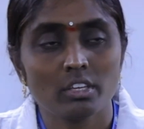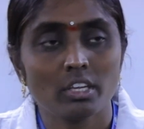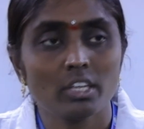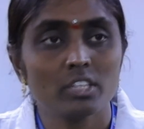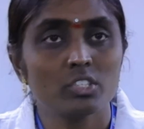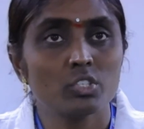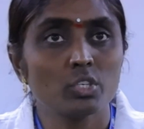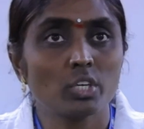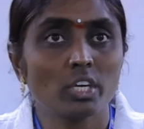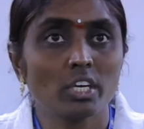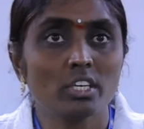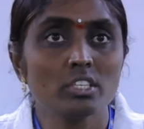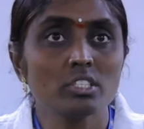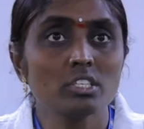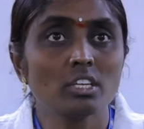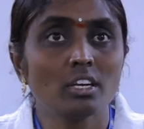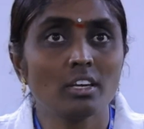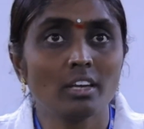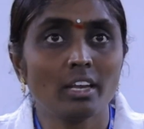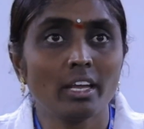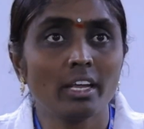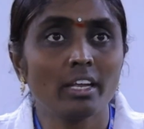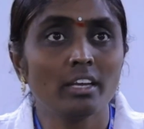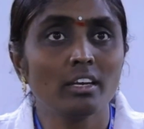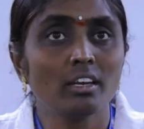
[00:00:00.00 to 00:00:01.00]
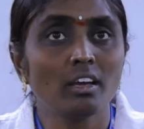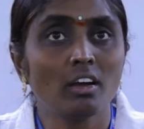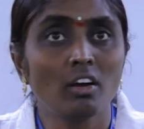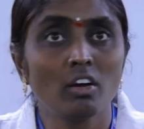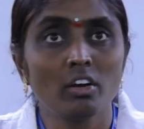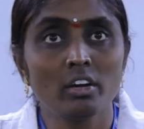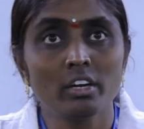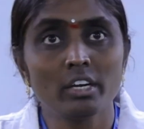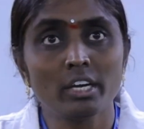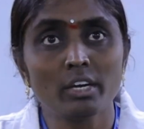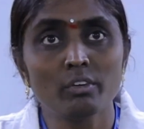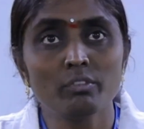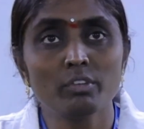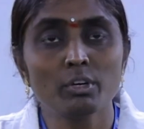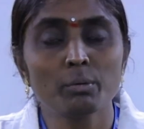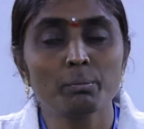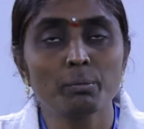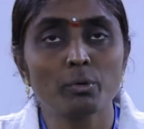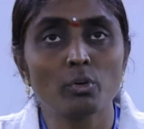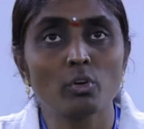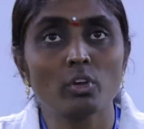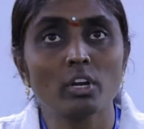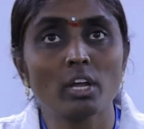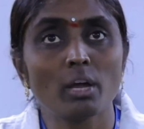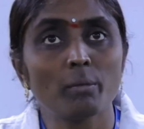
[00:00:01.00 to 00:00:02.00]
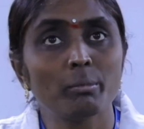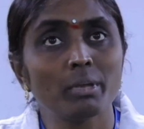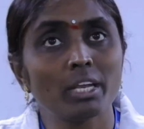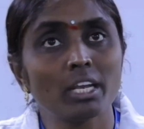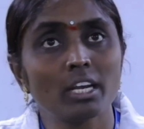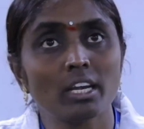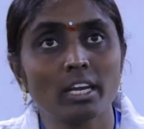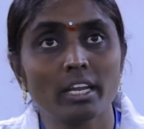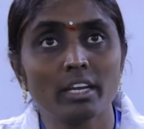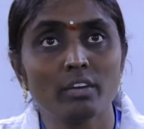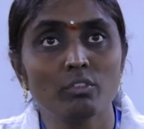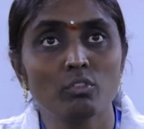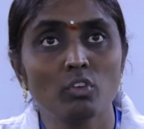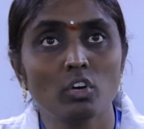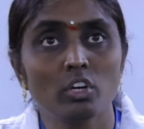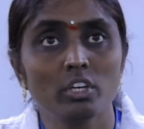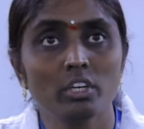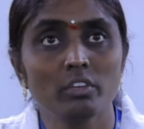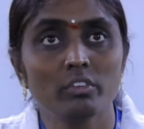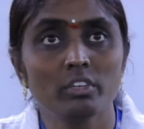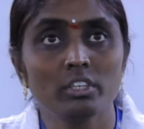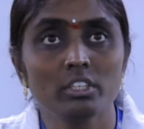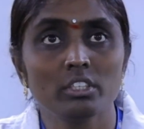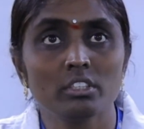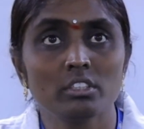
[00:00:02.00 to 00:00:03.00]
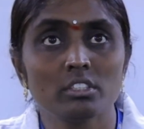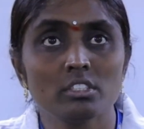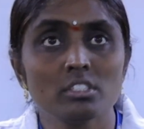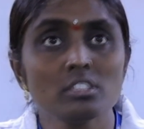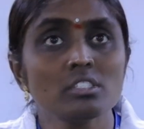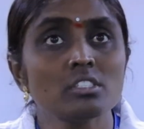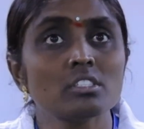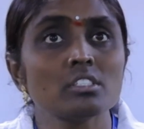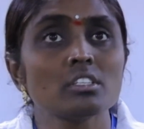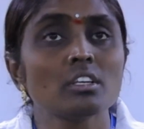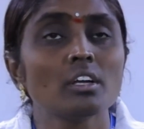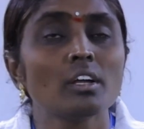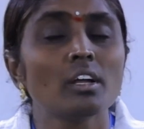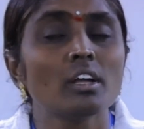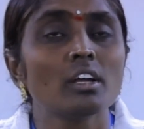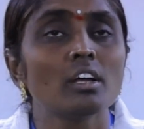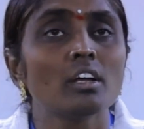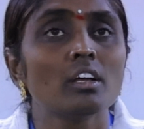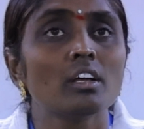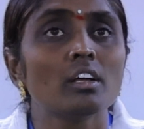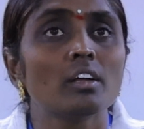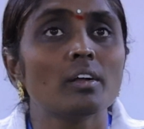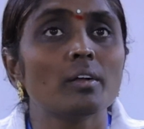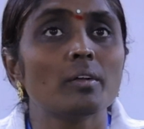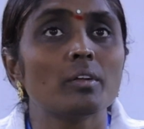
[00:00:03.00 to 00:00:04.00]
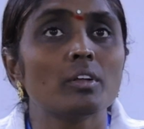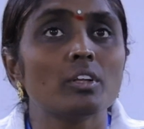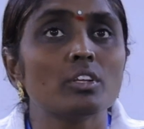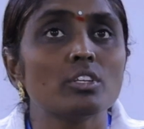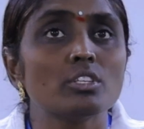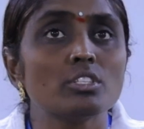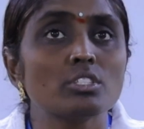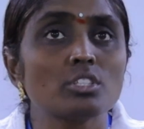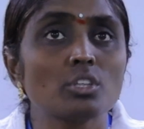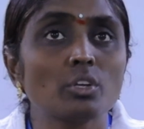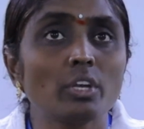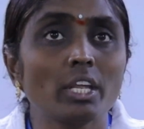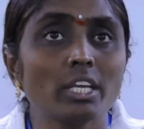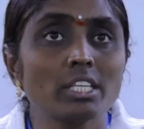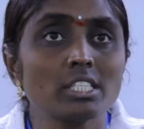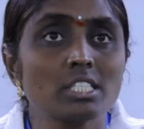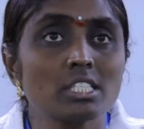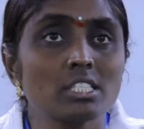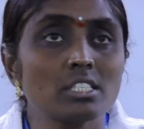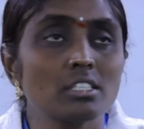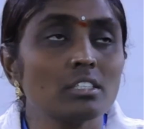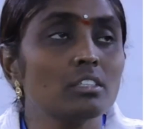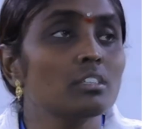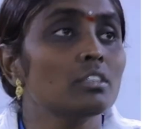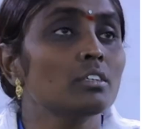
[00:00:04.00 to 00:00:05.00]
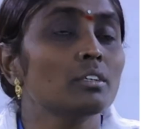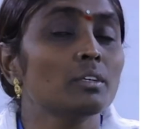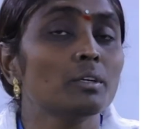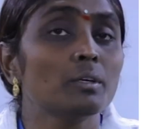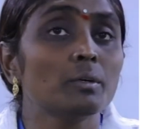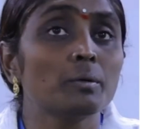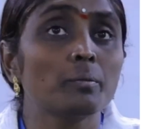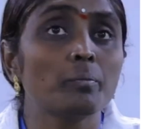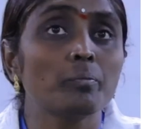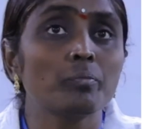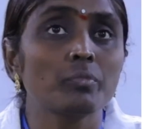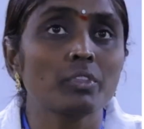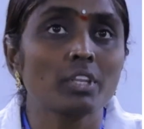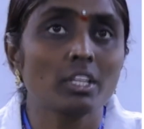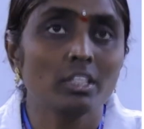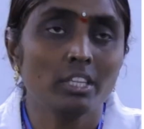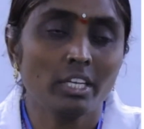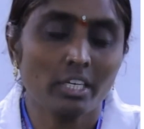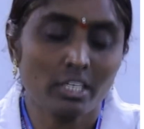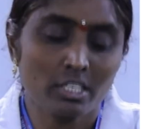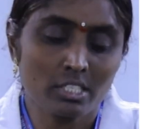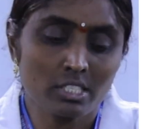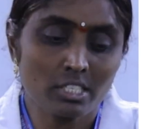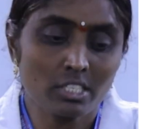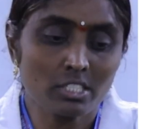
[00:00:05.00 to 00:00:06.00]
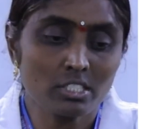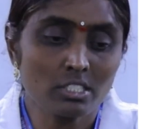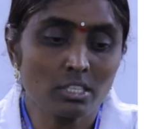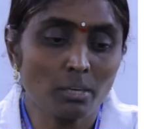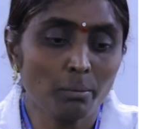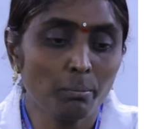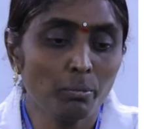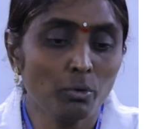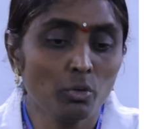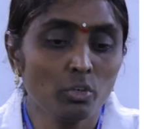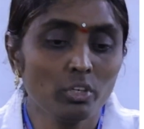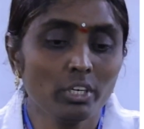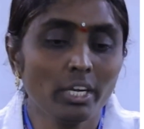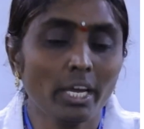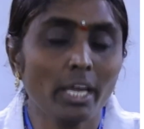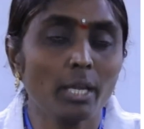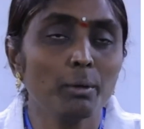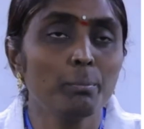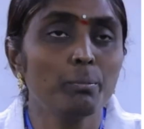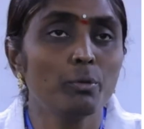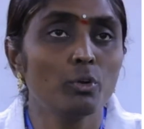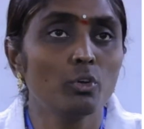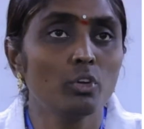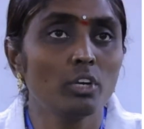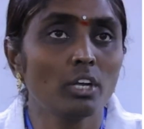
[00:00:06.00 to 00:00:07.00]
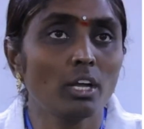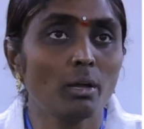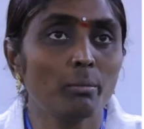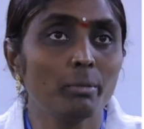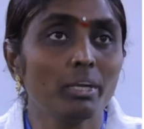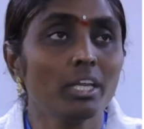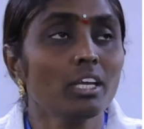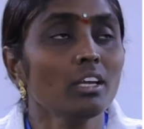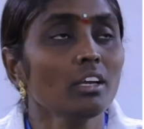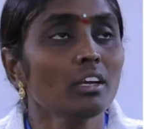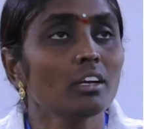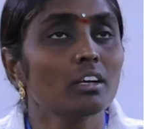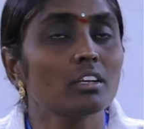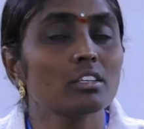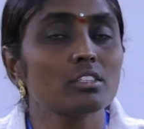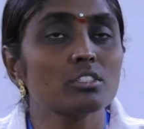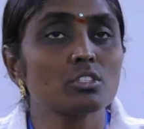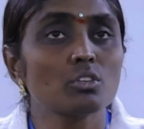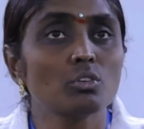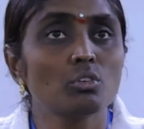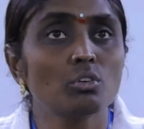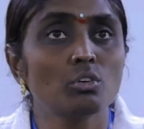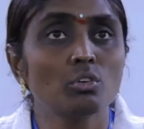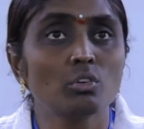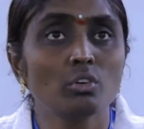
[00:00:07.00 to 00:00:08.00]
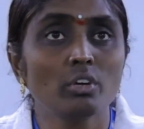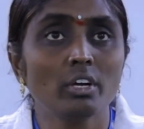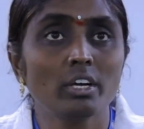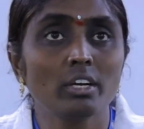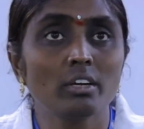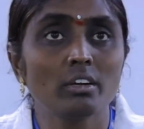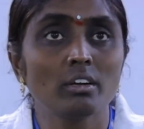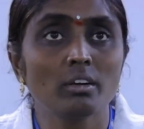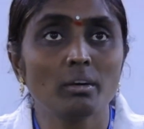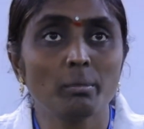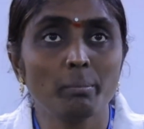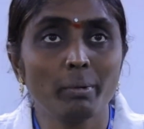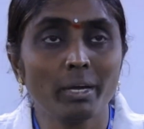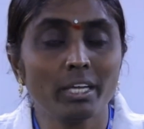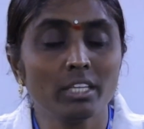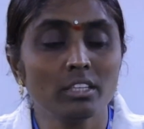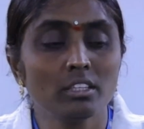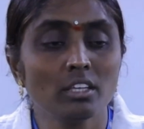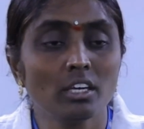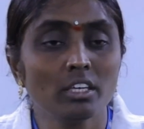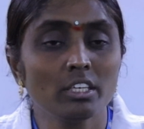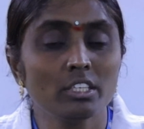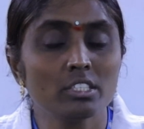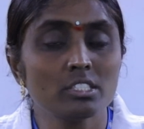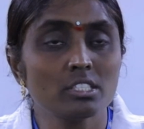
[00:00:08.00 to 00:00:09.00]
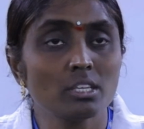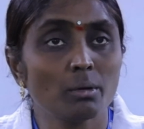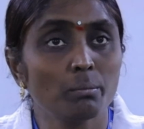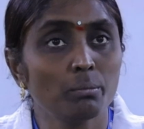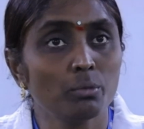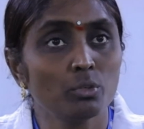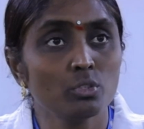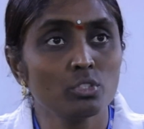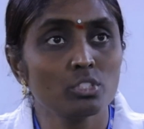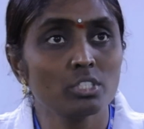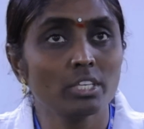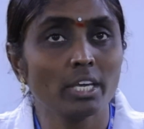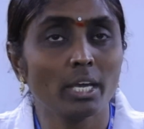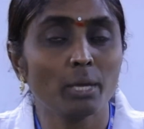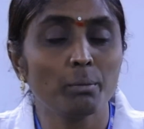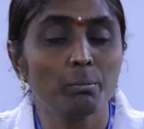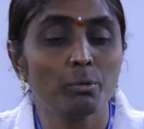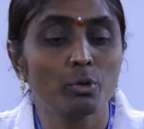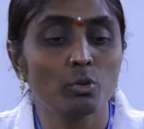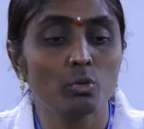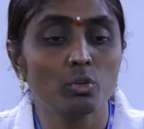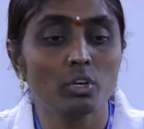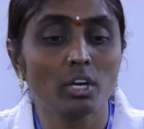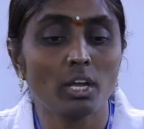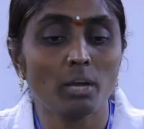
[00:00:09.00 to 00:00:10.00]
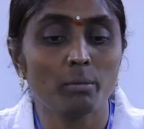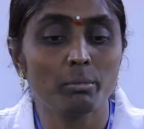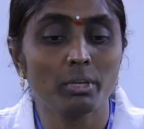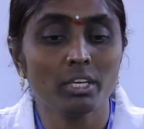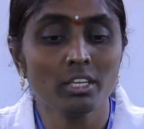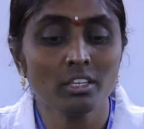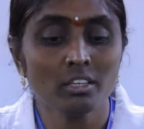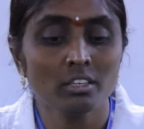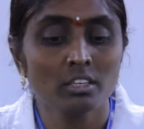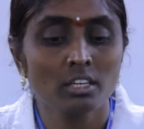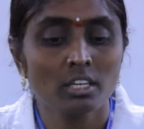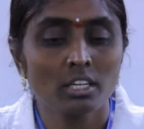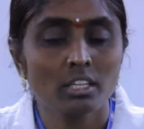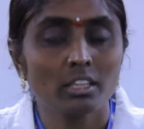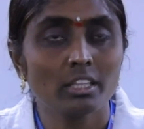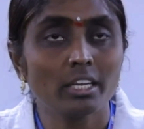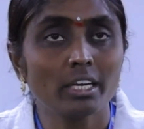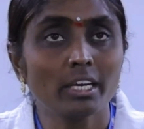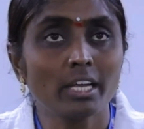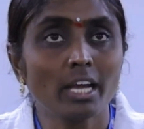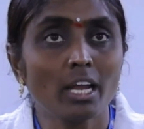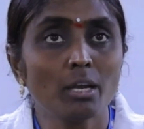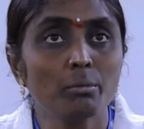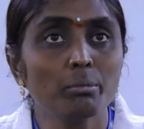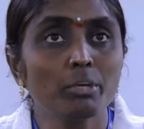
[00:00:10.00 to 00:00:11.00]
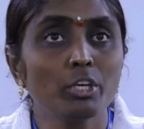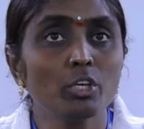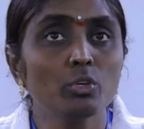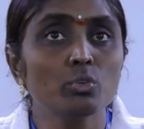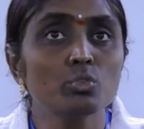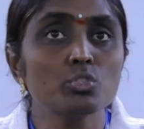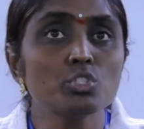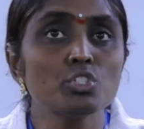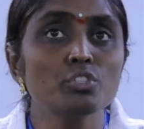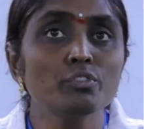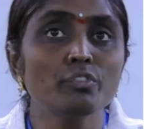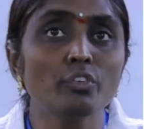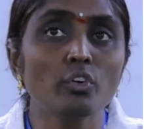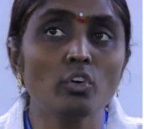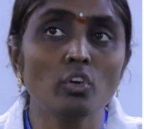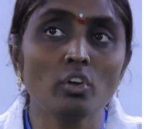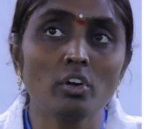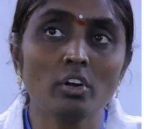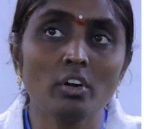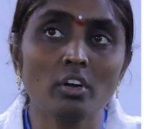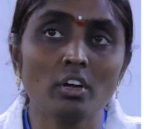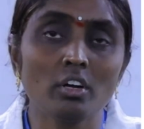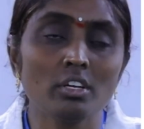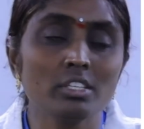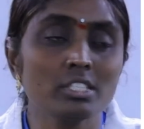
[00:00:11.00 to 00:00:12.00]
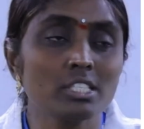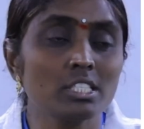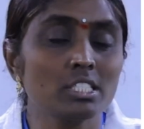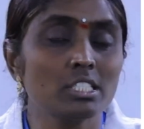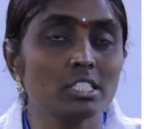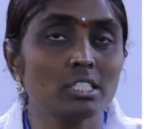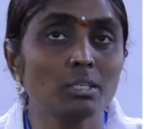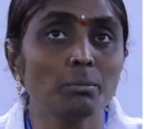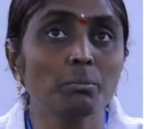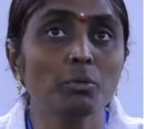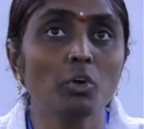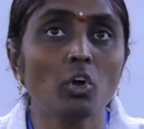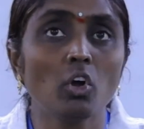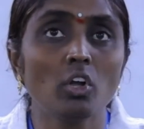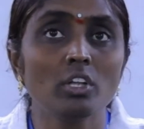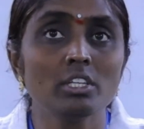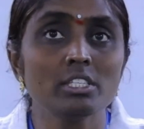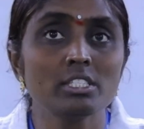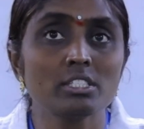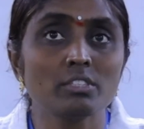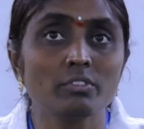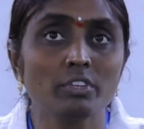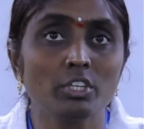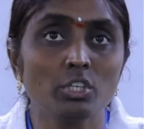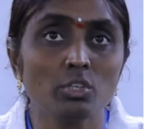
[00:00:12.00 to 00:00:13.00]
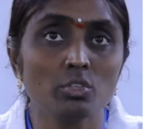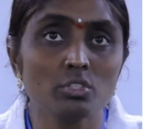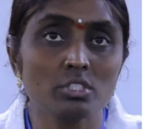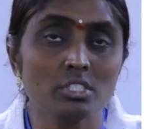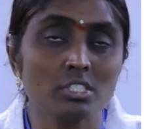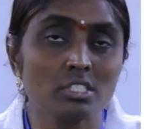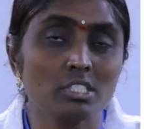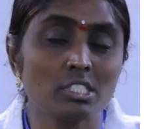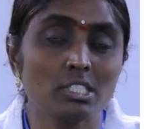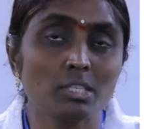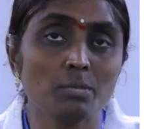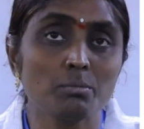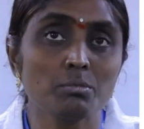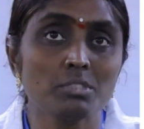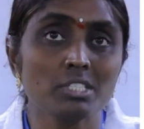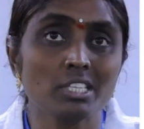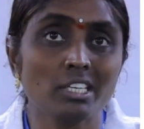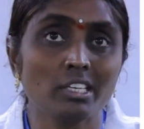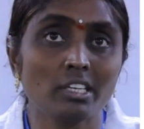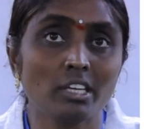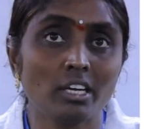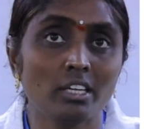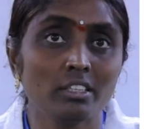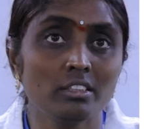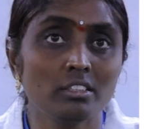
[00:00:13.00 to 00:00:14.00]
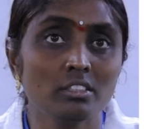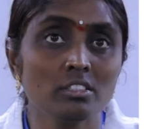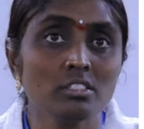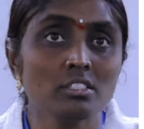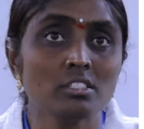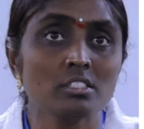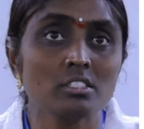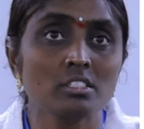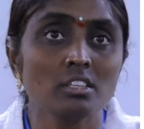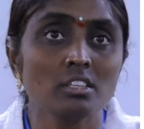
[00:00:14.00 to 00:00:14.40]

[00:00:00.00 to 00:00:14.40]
education line or network programming line, whatever it is. So next, that is it supports guide programming. So Python it supports guide programming that can be used for system calls, Windows systems and others.